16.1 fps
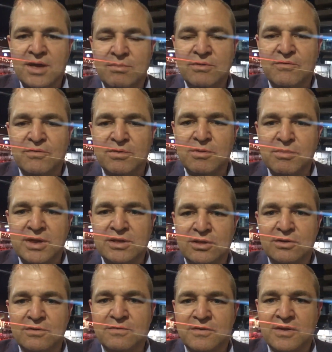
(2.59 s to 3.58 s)
coming from the
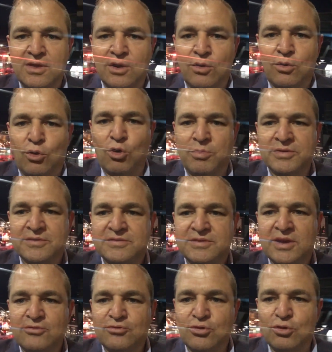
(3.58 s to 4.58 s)
middle of Auburn
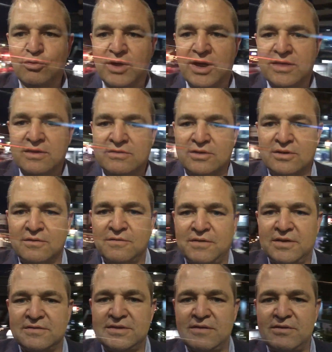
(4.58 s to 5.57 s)
Central, where there's a lot of
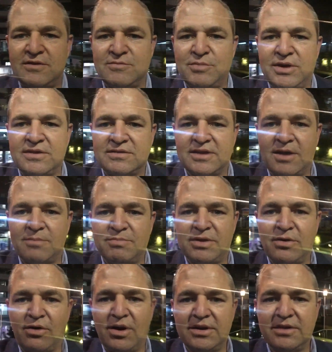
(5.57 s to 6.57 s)
festivities being set up
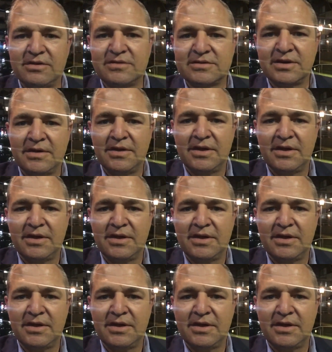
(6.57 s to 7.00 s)
behind us,